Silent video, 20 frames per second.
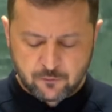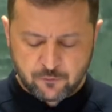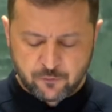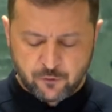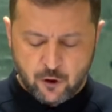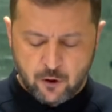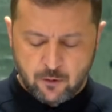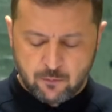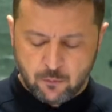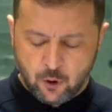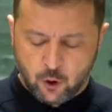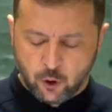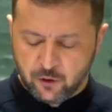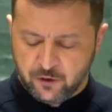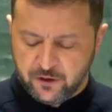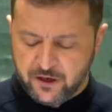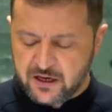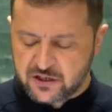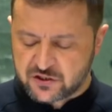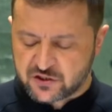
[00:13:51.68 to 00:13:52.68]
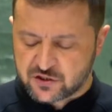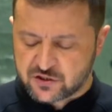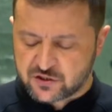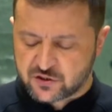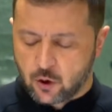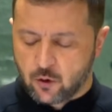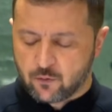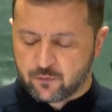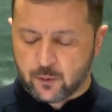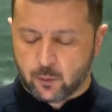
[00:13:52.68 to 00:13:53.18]
from all
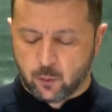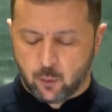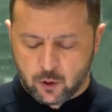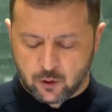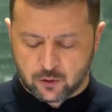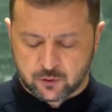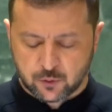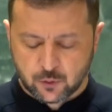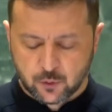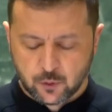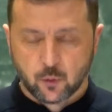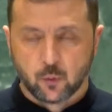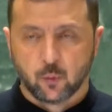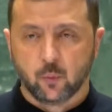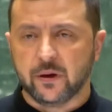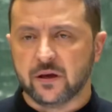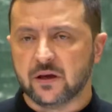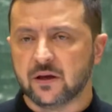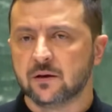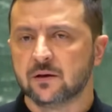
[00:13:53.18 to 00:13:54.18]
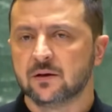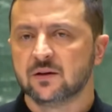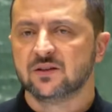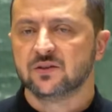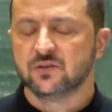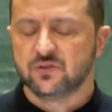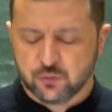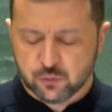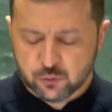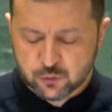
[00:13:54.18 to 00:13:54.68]
nations of the world. We
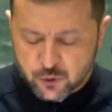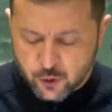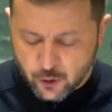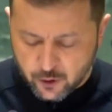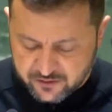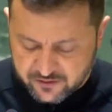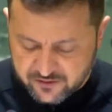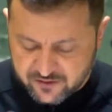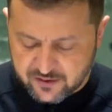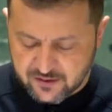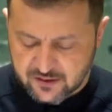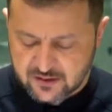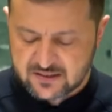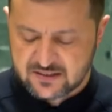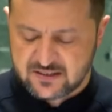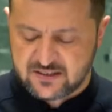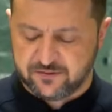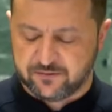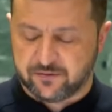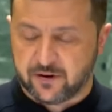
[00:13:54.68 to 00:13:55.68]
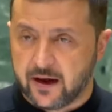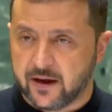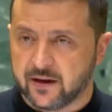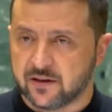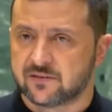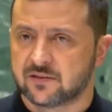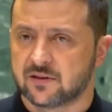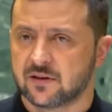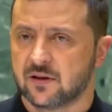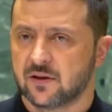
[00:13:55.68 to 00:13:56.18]
do not
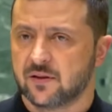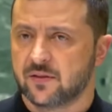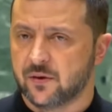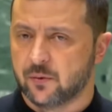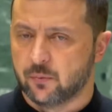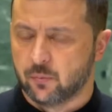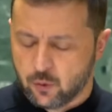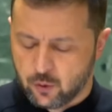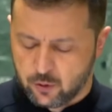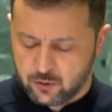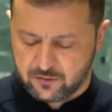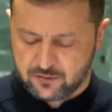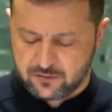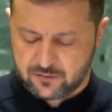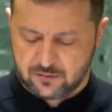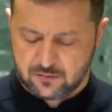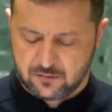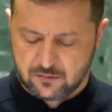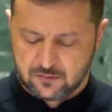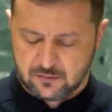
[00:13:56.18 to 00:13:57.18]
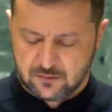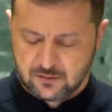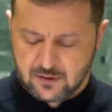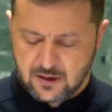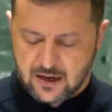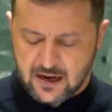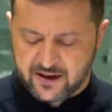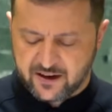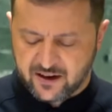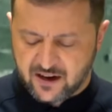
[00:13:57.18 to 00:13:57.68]
divide the world.
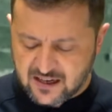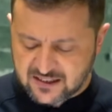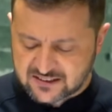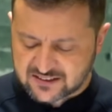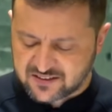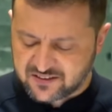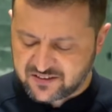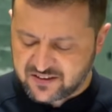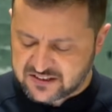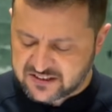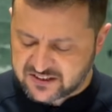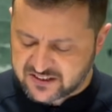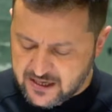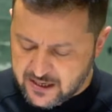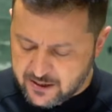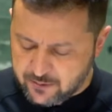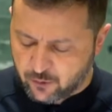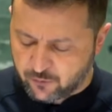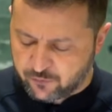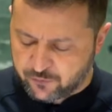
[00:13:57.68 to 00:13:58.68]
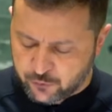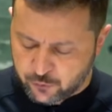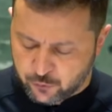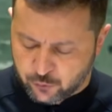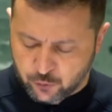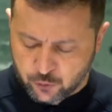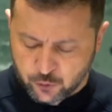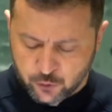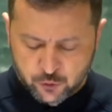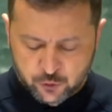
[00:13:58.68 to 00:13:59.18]
I ask the same of
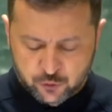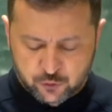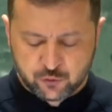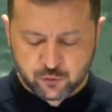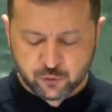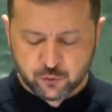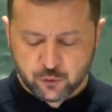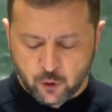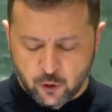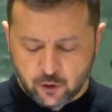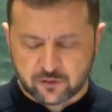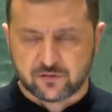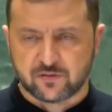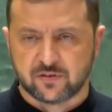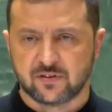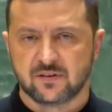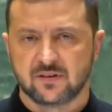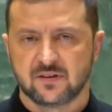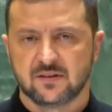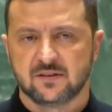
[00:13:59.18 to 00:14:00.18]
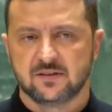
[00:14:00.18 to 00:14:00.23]
you, do not